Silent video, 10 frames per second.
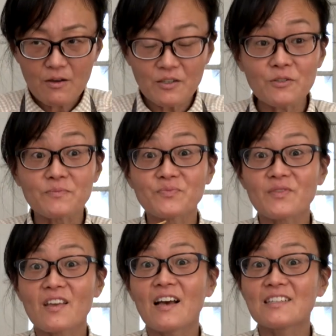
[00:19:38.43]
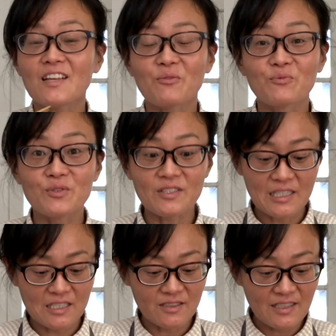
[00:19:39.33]
Oh, has that really
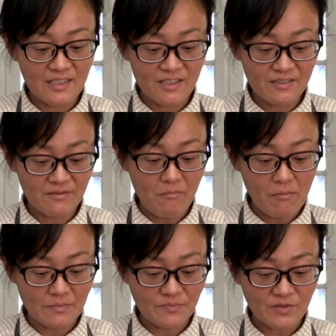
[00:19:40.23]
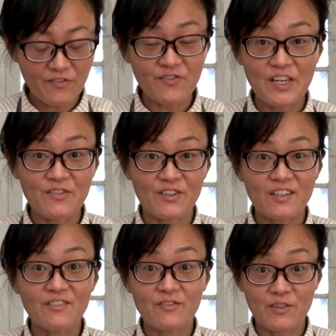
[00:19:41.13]
clean
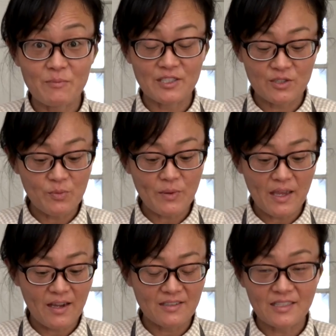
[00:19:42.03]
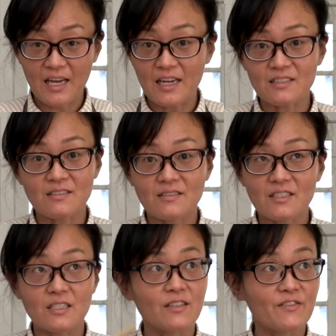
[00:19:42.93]
flavor from the soup, and that
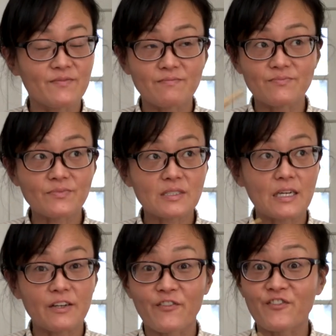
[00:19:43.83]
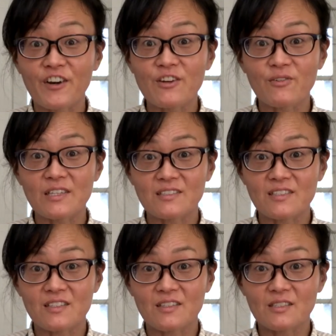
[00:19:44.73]
the kind of
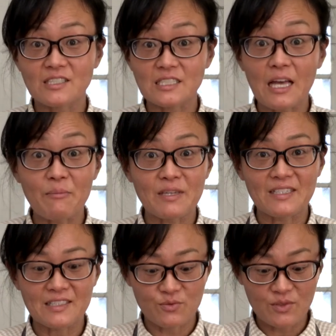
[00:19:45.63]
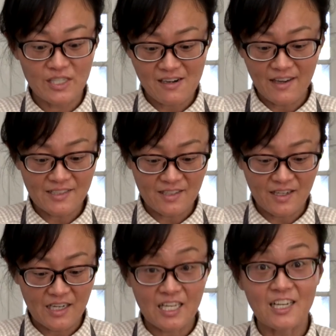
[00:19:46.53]
fragrant lemon is really nice. It
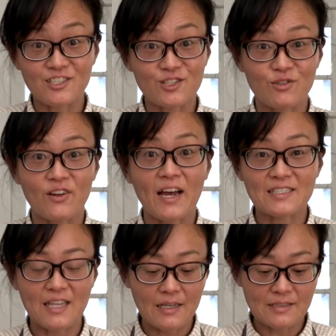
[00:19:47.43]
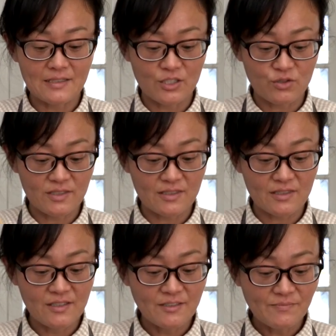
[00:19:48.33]
kind of cuts through, it has that
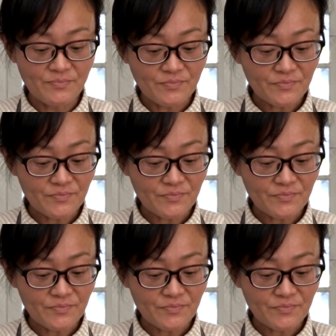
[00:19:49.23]
citrus